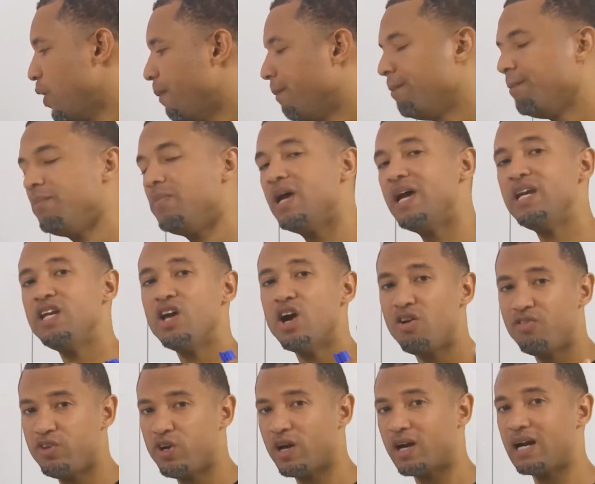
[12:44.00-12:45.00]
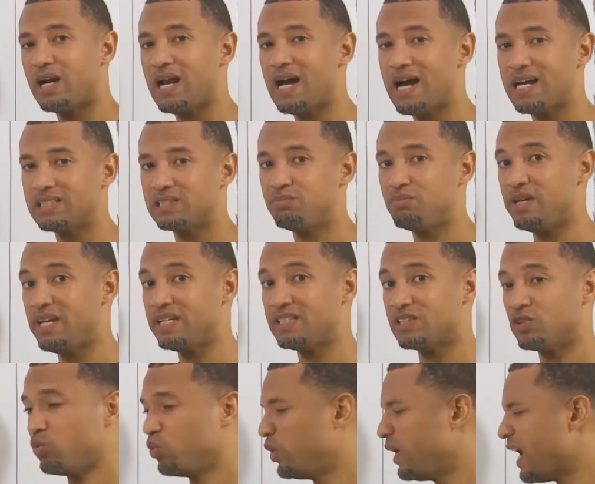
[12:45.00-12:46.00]
Many of your
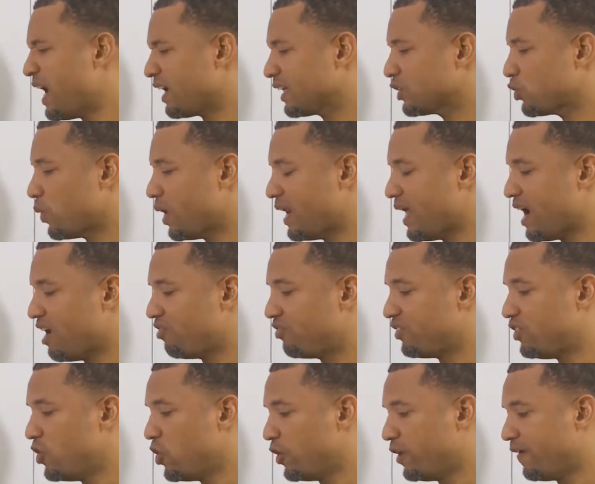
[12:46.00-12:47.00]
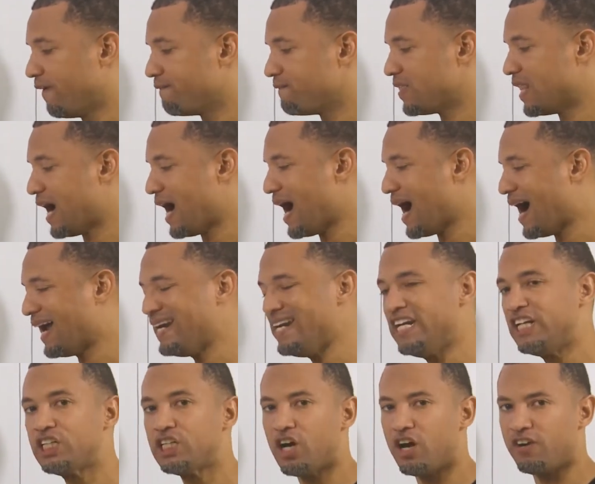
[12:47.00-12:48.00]
classmates would actually have done the
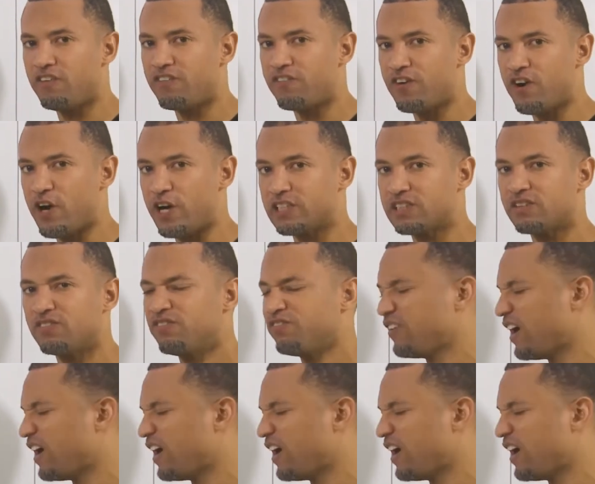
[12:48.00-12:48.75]
addition first.